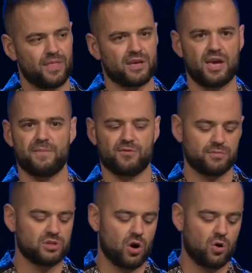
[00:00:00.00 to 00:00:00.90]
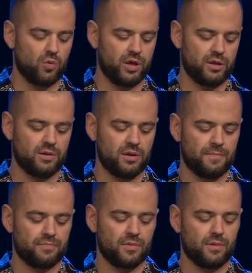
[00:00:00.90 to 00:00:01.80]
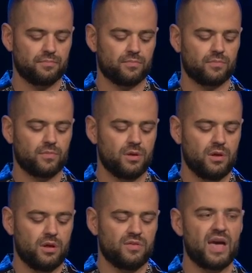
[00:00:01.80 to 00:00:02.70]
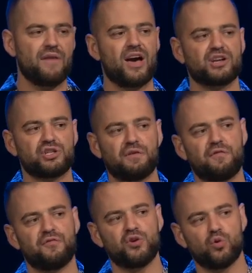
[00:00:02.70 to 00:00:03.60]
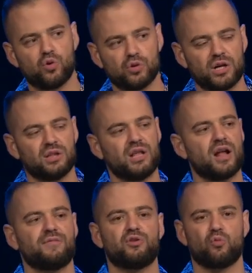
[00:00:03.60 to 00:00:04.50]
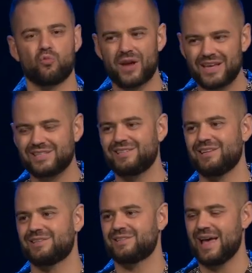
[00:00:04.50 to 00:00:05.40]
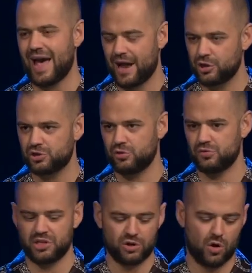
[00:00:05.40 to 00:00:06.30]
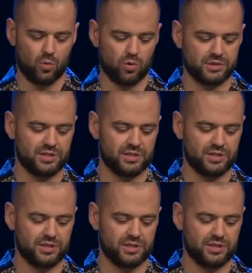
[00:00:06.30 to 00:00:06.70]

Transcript: that came from Darwin, they have actually fueled a lot of the racist attitudes in our world